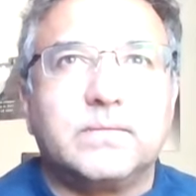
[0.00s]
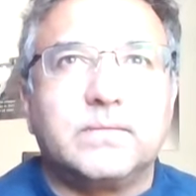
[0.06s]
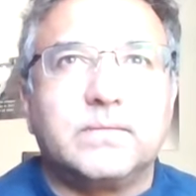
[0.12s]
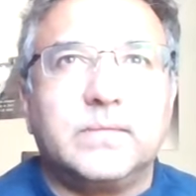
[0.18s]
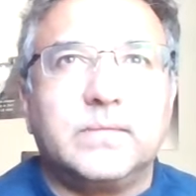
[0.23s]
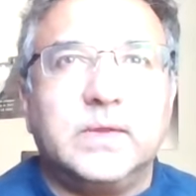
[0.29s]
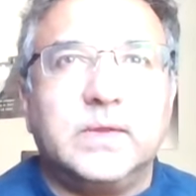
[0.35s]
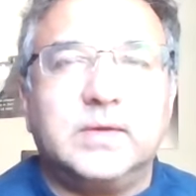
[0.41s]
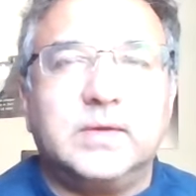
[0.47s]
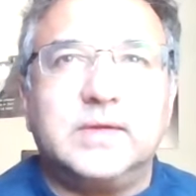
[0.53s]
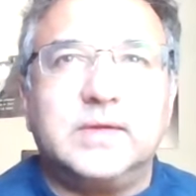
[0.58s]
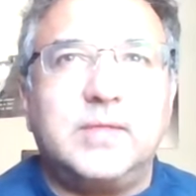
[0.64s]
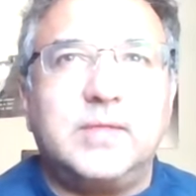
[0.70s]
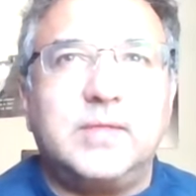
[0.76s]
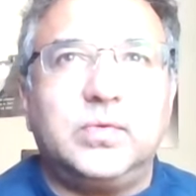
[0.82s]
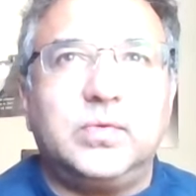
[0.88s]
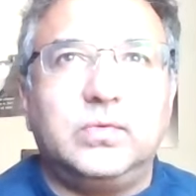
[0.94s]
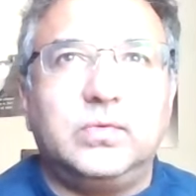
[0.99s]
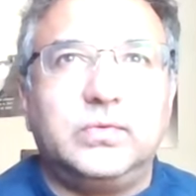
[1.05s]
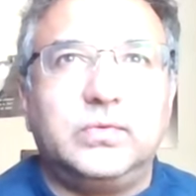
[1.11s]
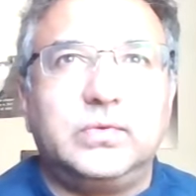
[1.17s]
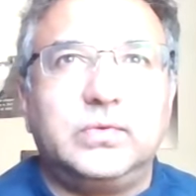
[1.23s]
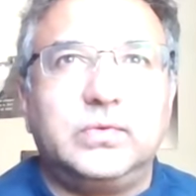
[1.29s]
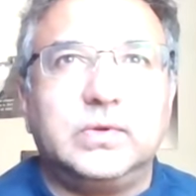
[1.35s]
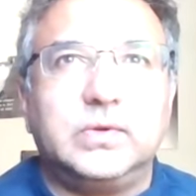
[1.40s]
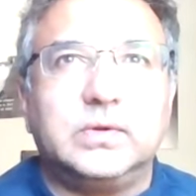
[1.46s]
There are
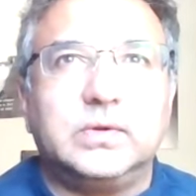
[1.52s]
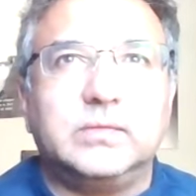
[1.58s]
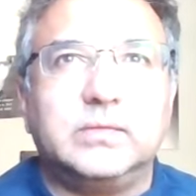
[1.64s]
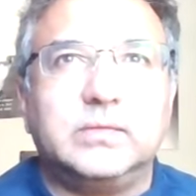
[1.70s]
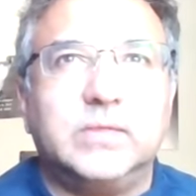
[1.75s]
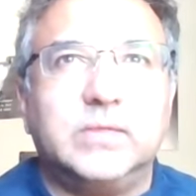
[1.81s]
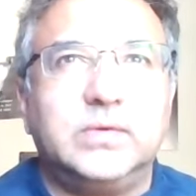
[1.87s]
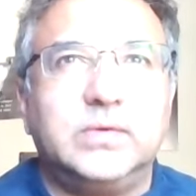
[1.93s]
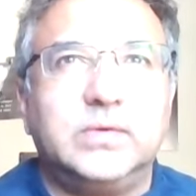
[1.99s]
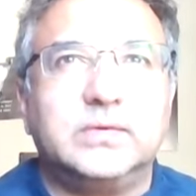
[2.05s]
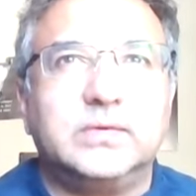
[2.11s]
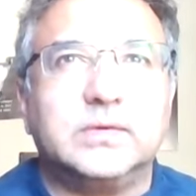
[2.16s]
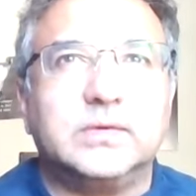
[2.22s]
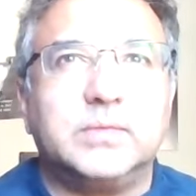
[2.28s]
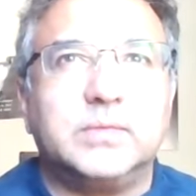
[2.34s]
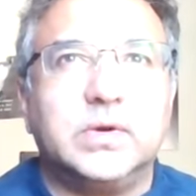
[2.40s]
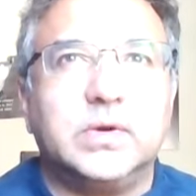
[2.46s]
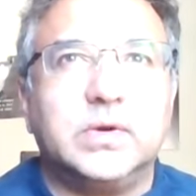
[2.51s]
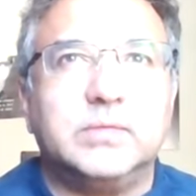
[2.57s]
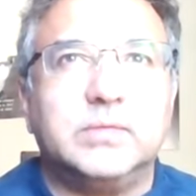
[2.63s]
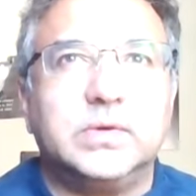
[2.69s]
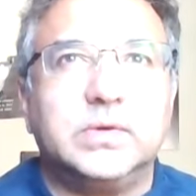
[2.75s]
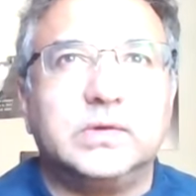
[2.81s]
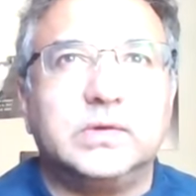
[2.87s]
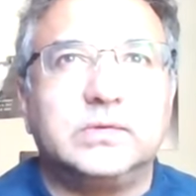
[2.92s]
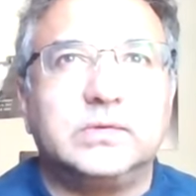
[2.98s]
examples. Moses in the burning
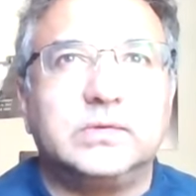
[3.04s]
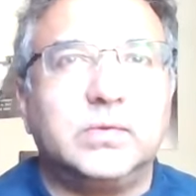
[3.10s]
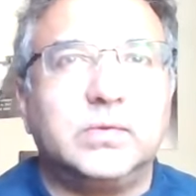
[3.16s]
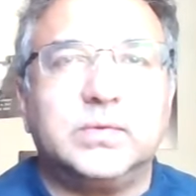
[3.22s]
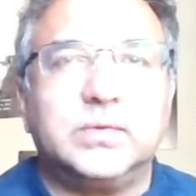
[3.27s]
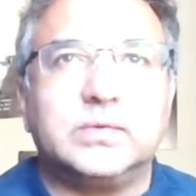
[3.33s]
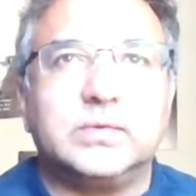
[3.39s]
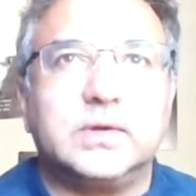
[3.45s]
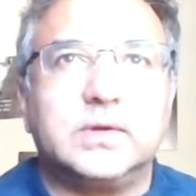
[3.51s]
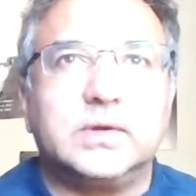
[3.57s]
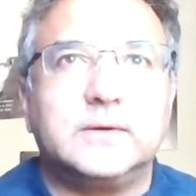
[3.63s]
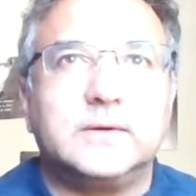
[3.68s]
bush. No one was around.